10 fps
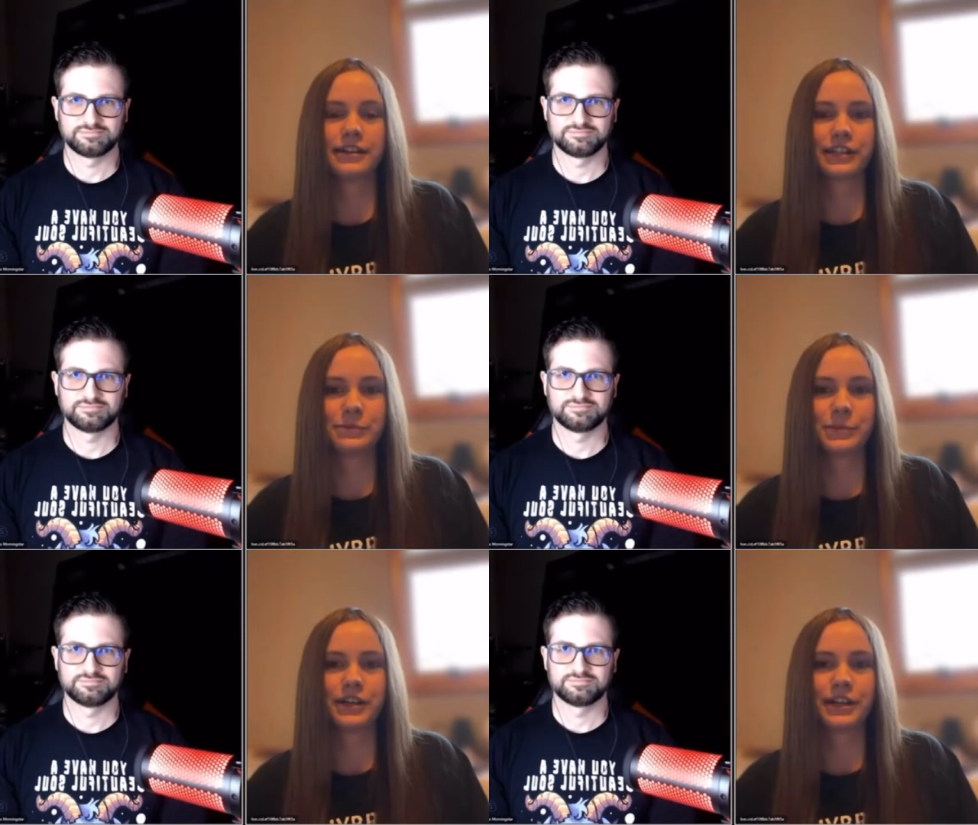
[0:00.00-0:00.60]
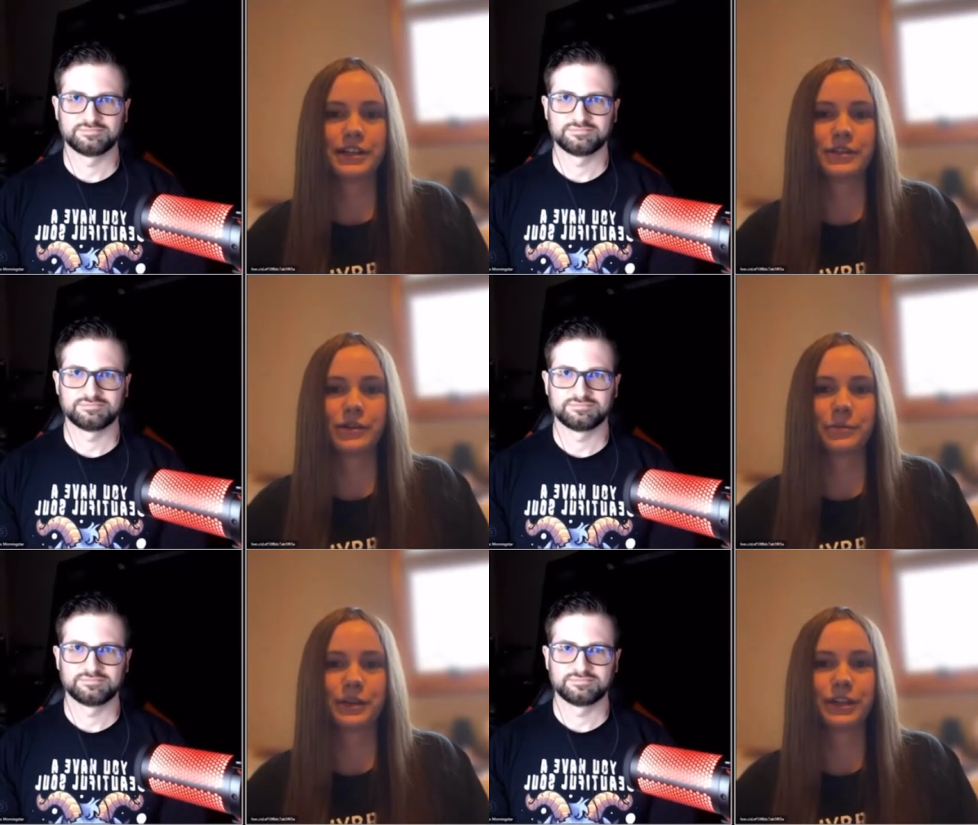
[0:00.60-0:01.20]
Speaker 1: experience, so
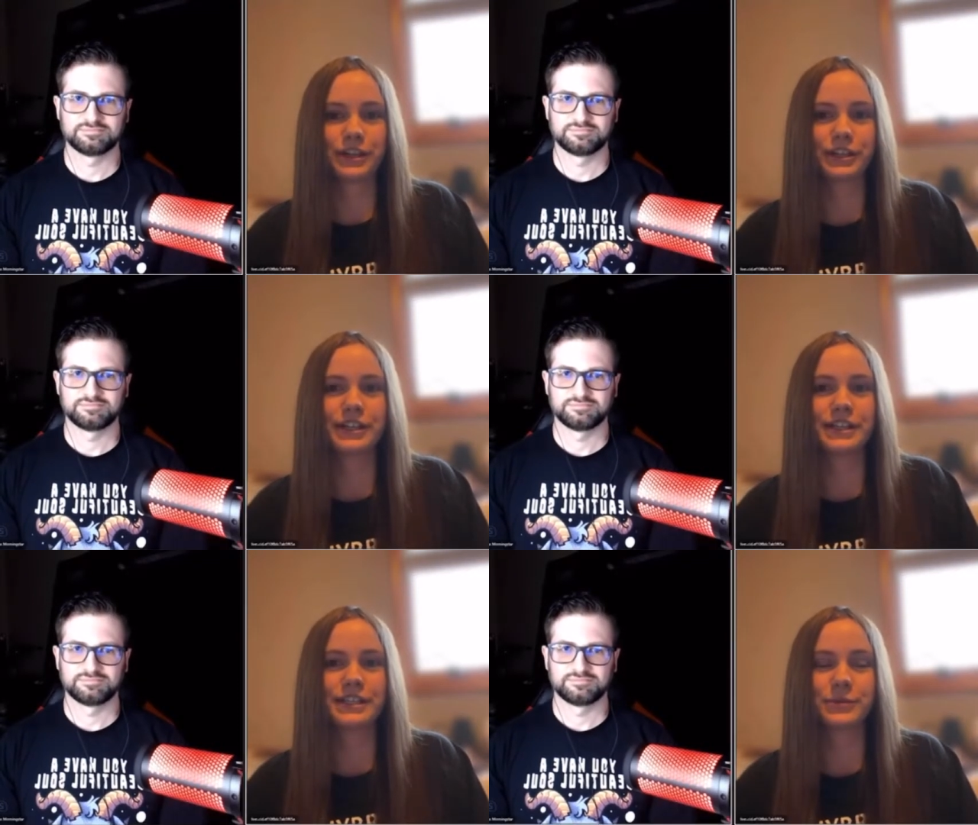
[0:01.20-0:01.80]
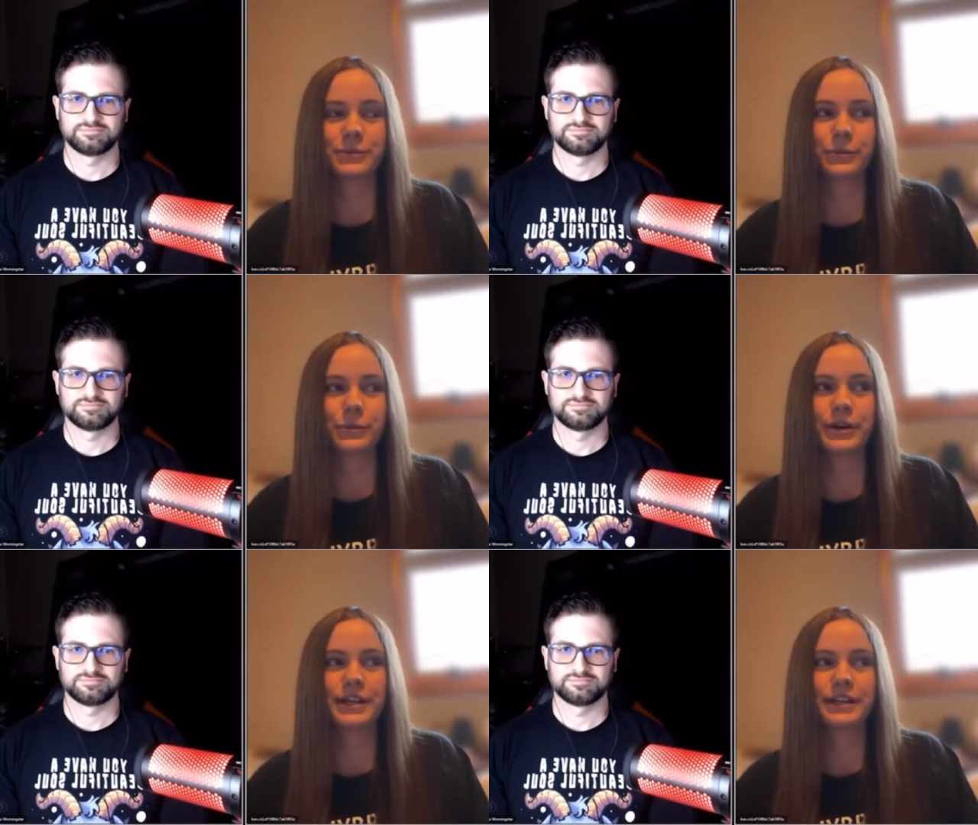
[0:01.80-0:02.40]
I'm curious
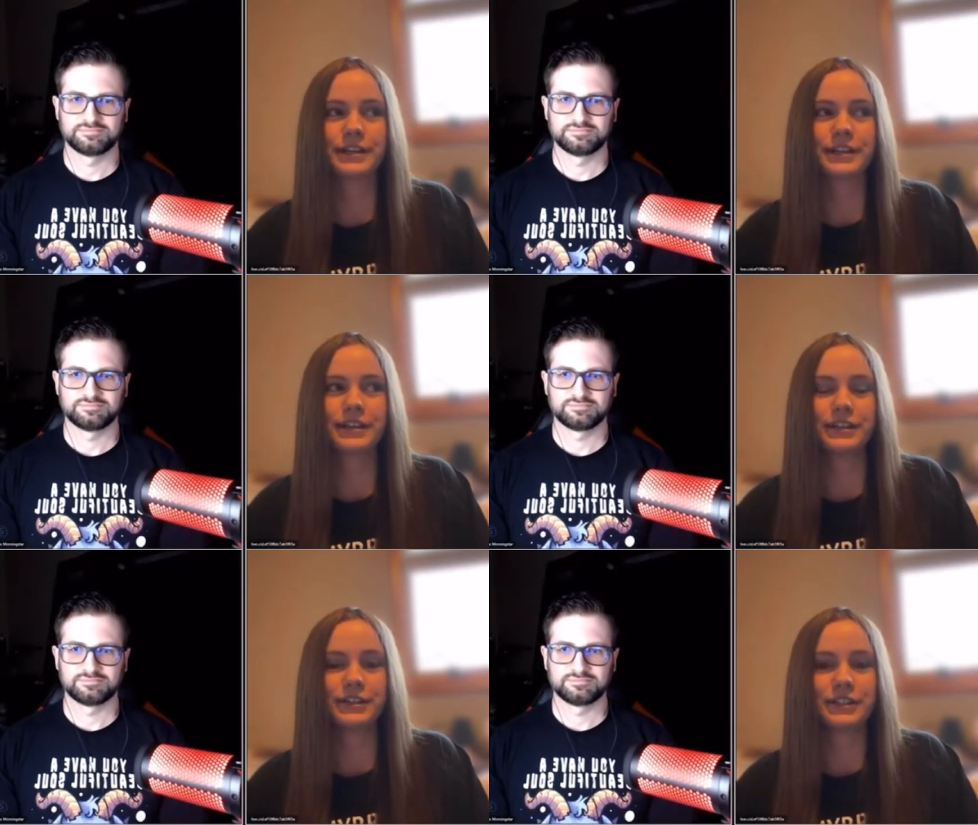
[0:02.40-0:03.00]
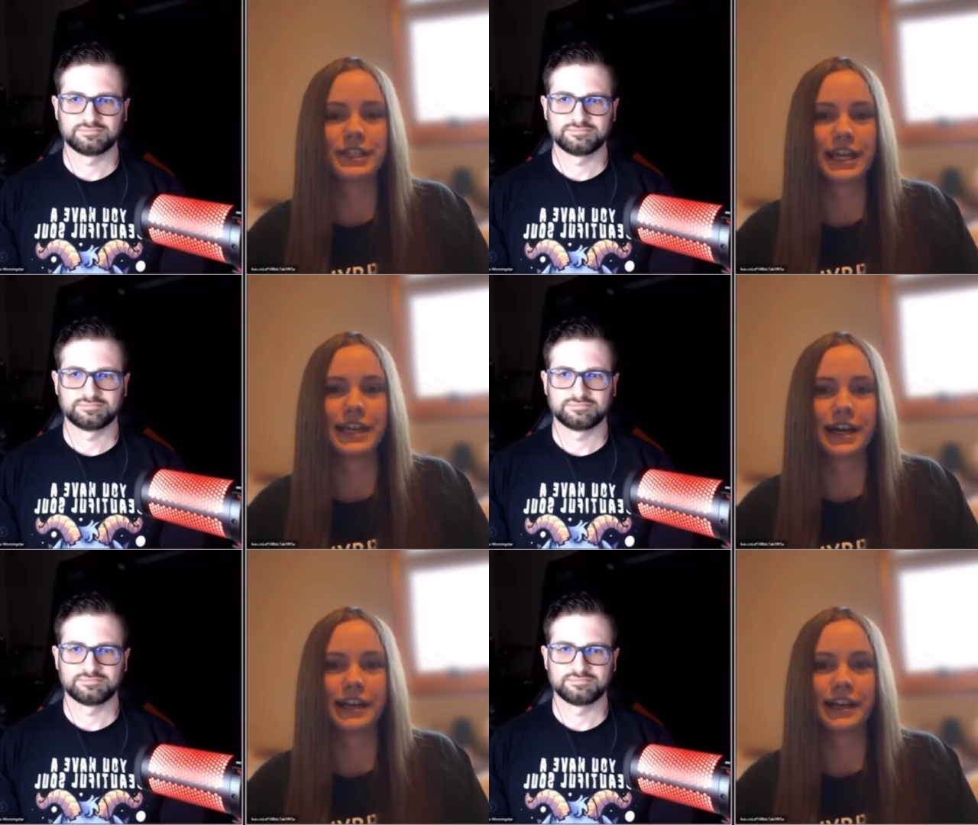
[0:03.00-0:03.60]
what your
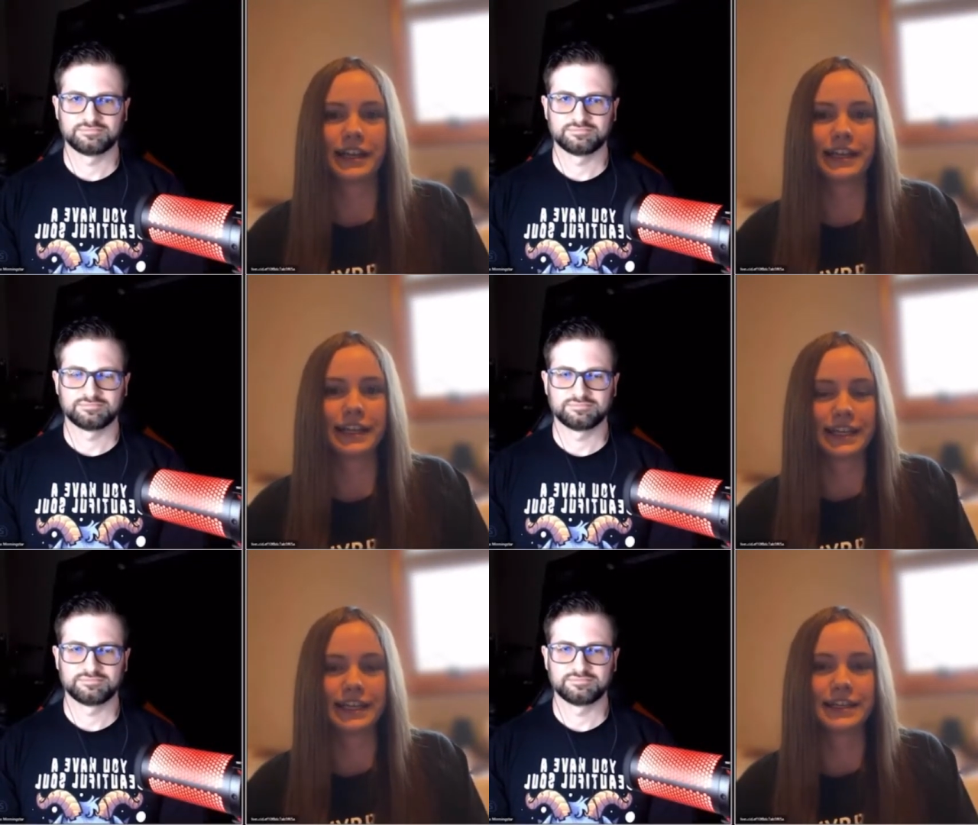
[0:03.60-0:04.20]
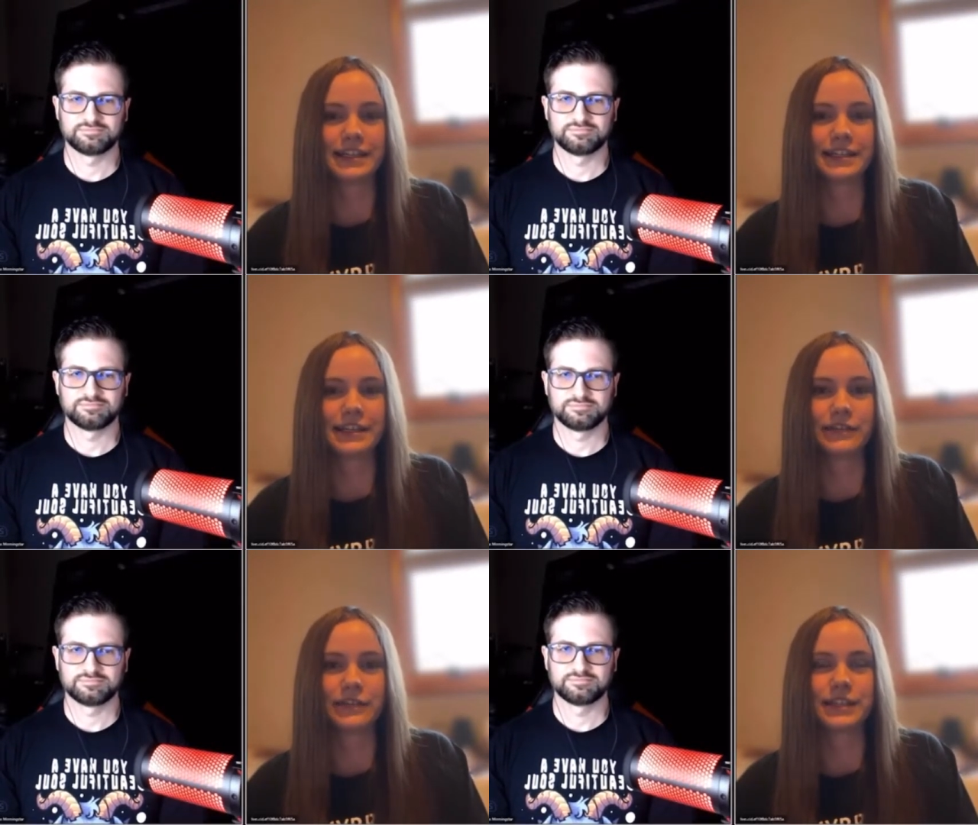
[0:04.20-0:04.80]
take on it is,
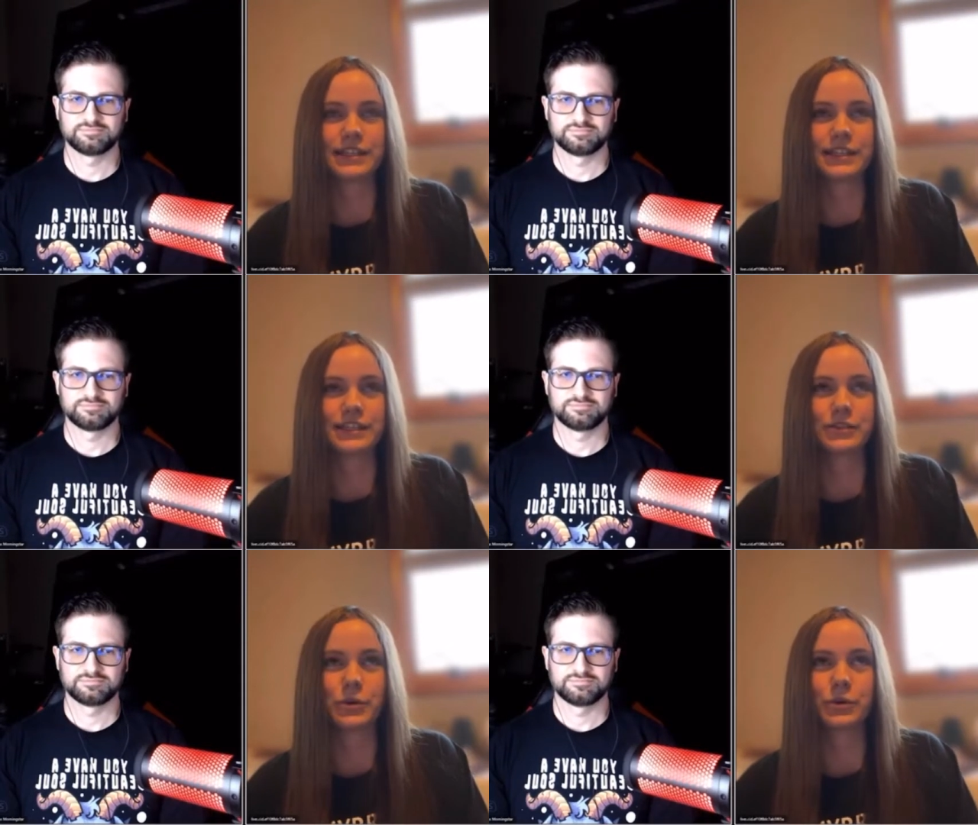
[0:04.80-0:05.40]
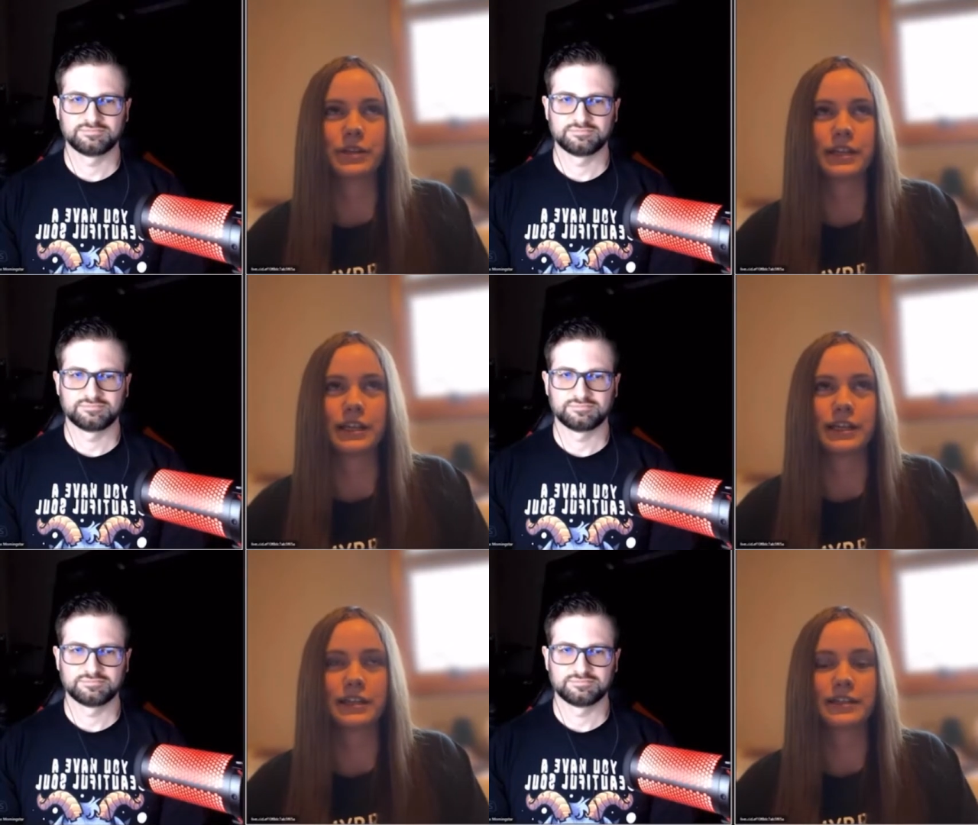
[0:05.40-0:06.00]
if this is
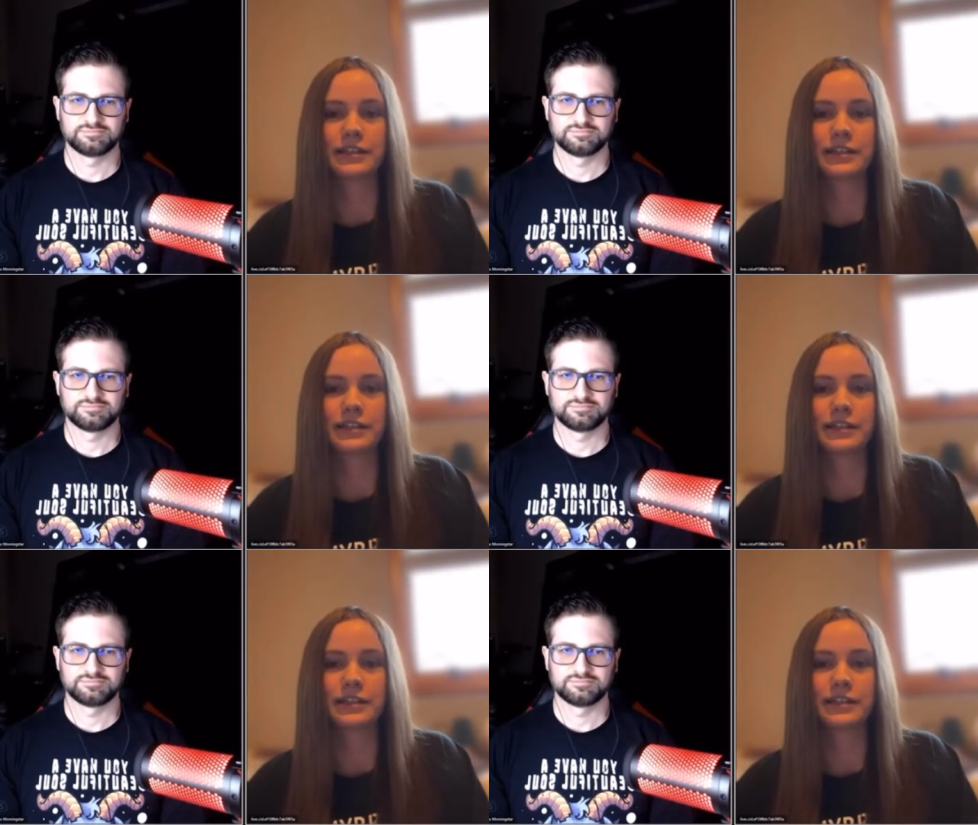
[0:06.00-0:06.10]
totally,